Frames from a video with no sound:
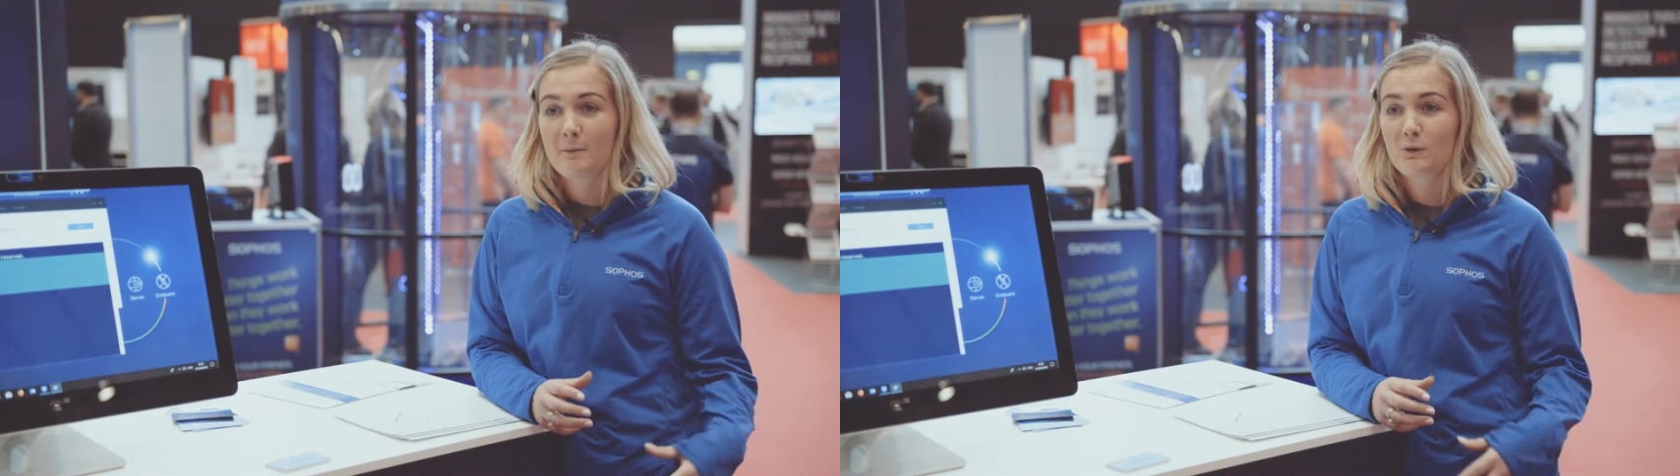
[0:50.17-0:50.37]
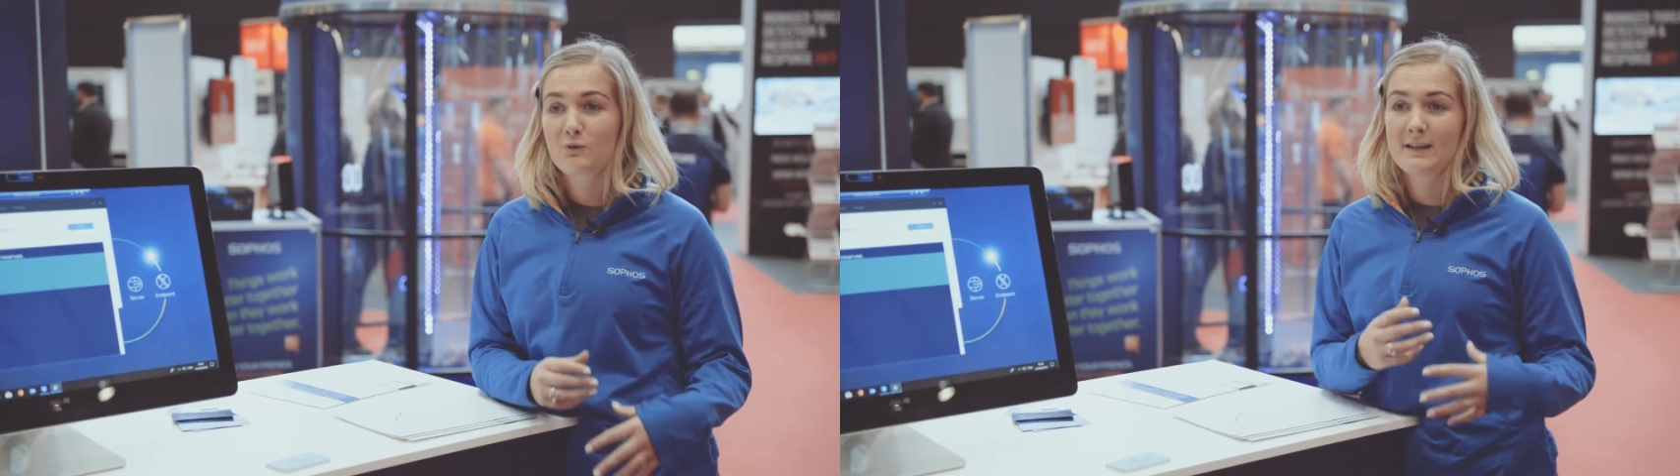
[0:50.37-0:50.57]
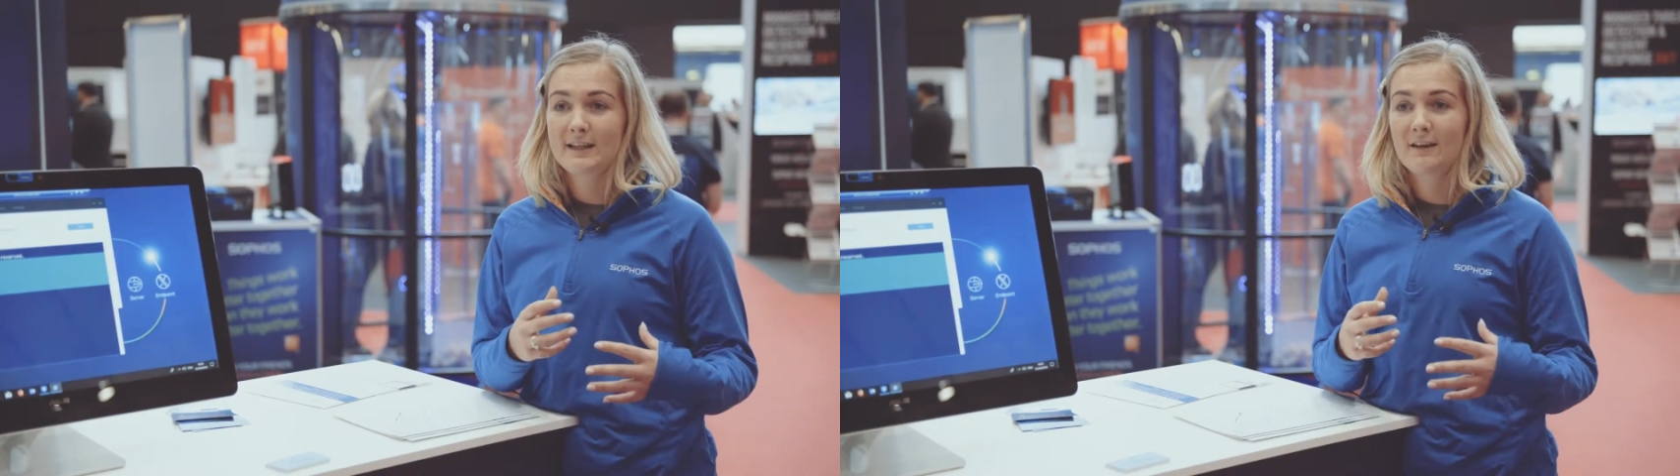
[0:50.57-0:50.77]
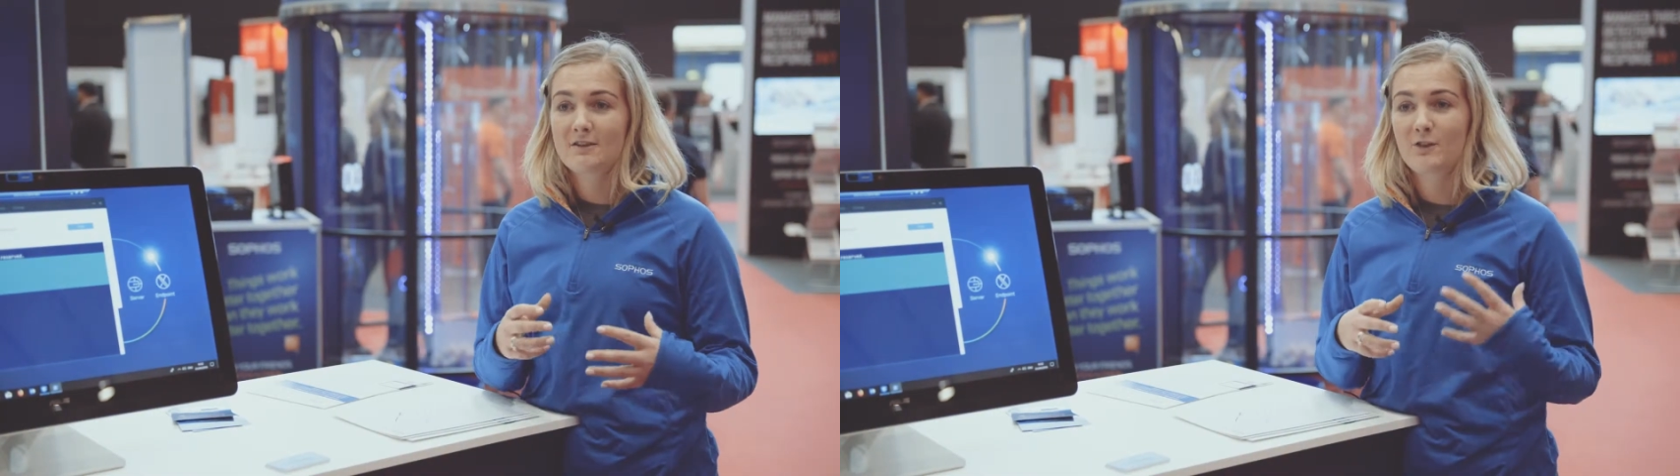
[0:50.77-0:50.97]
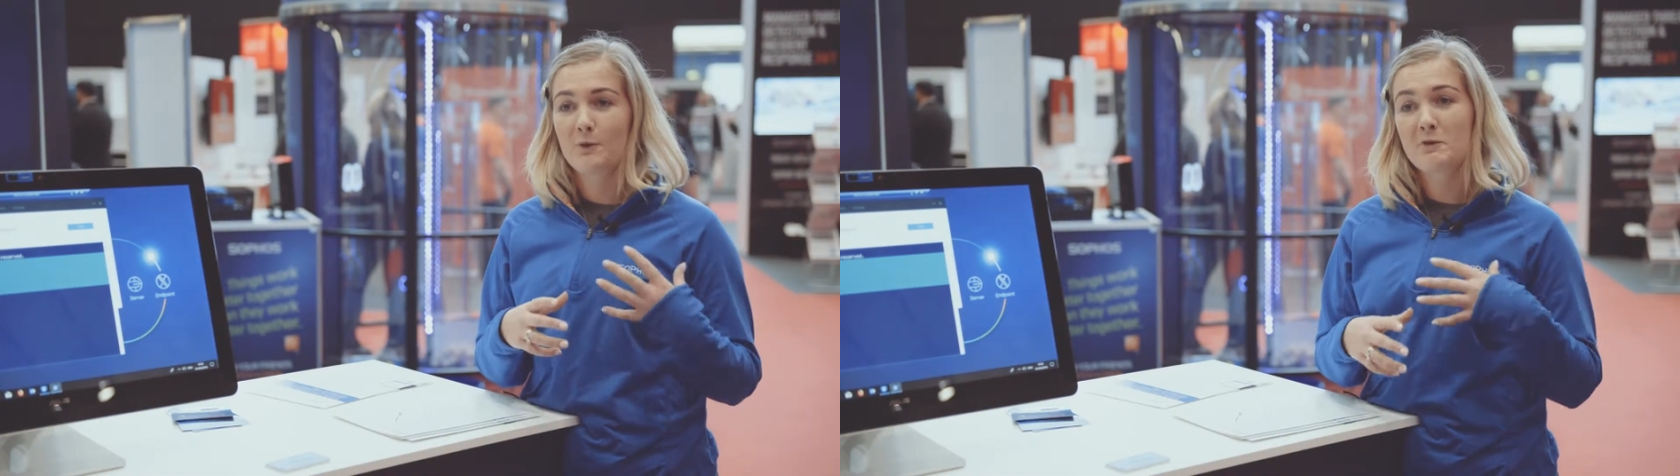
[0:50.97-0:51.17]
and what's really
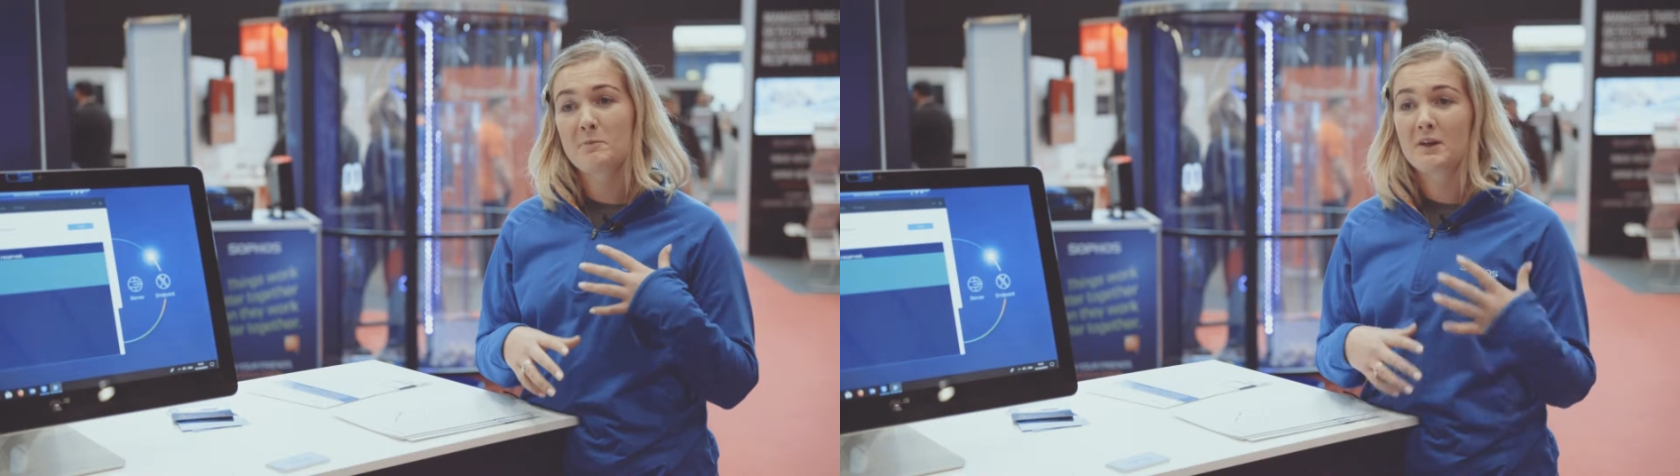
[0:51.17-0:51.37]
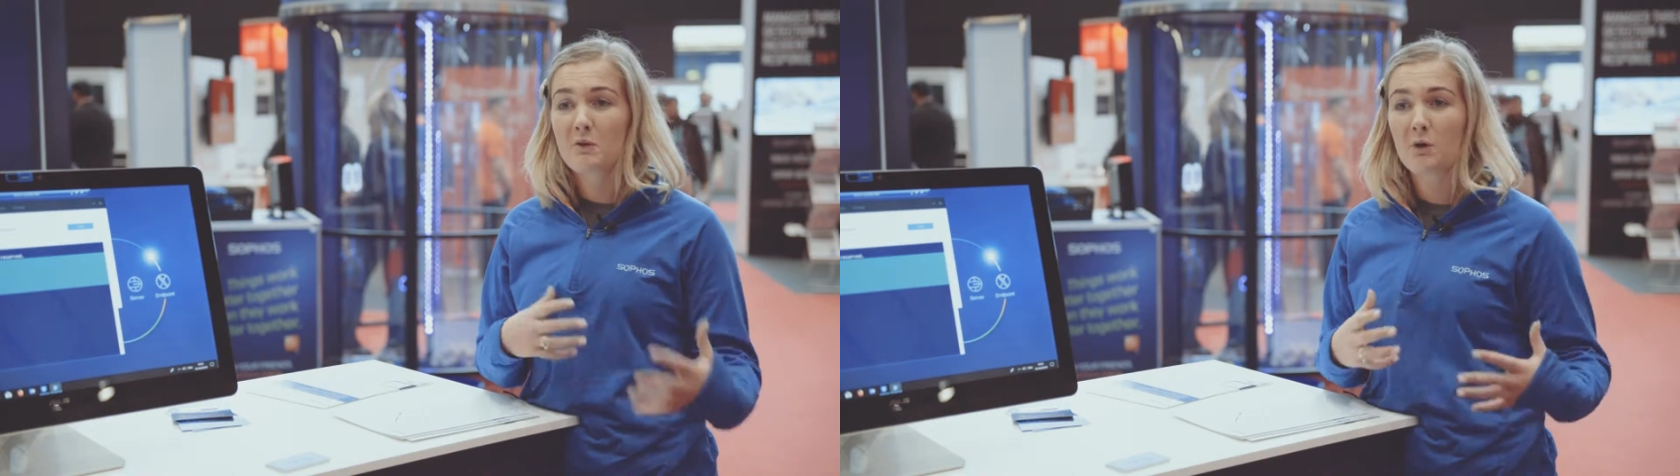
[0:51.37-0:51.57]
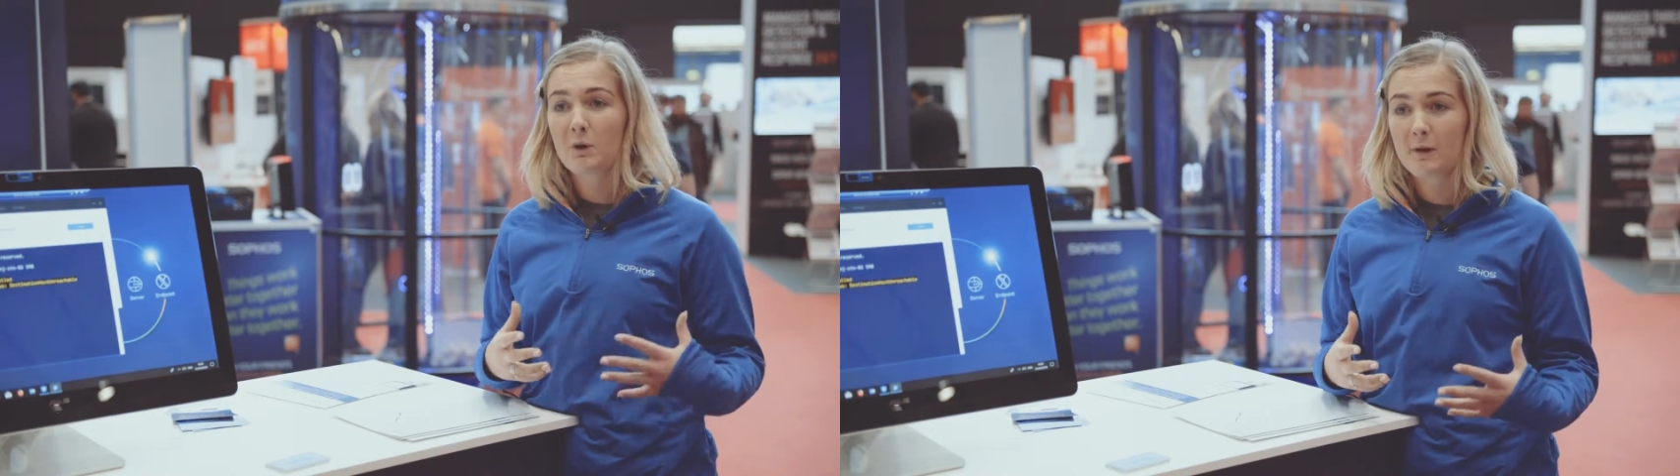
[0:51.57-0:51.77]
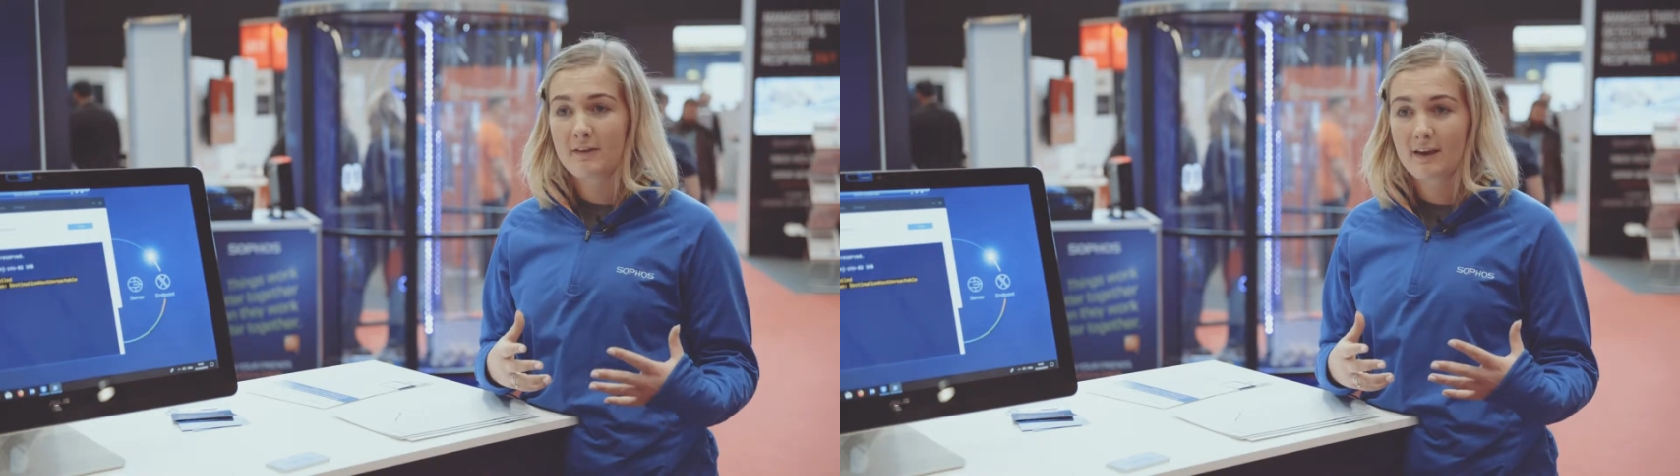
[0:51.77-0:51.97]
nice is that we've been growing with